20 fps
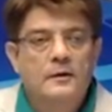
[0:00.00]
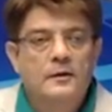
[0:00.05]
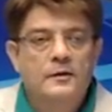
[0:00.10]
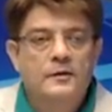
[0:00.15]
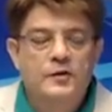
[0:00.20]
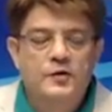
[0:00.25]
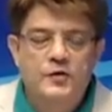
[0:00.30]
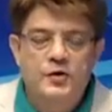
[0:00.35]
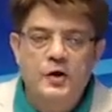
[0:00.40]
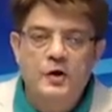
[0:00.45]

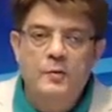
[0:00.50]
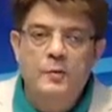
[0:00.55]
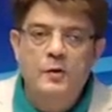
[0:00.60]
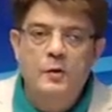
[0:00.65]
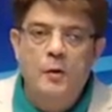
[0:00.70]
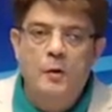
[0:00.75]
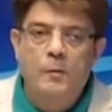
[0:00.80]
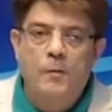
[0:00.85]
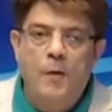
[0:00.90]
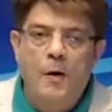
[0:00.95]
The chairman
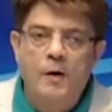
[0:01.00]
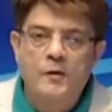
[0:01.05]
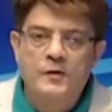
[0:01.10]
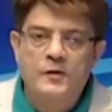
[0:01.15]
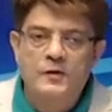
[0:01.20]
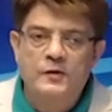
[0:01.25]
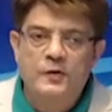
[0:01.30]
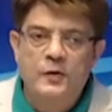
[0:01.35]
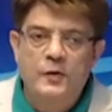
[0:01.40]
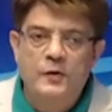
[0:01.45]
of All
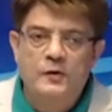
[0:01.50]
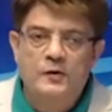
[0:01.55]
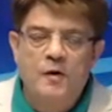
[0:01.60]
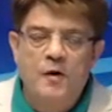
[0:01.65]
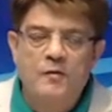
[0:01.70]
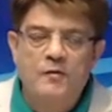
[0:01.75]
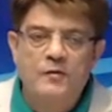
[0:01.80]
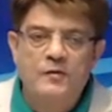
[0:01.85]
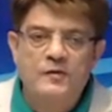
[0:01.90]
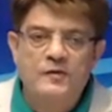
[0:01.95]
Parties Hurriyat
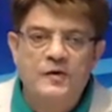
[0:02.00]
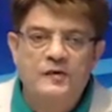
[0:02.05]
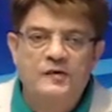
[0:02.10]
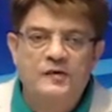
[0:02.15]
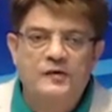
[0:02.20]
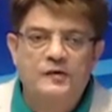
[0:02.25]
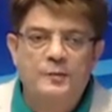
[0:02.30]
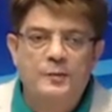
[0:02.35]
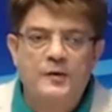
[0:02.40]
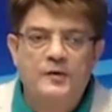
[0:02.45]
Conference has
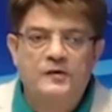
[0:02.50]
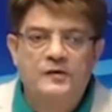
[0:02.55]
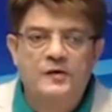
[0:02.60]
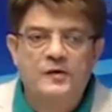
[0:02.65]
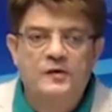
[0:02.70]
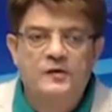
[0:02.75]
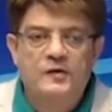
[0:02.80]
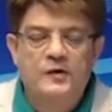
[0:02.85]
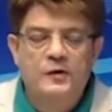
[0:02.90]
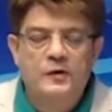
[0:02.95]
expressed
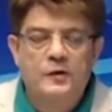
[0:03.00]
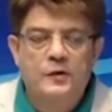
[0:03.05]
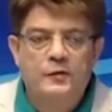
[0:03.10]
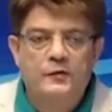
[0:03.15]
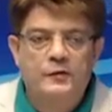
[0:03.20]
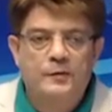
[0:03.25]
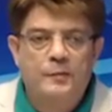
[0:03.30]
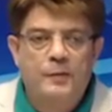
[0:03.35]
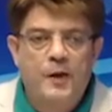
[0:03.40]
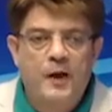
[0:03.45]
concern over
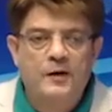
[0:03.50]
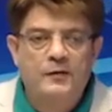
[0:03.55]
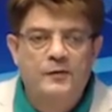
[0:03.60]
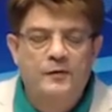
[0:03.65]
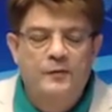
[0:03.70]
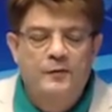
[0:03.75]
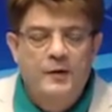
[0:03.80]
the plight of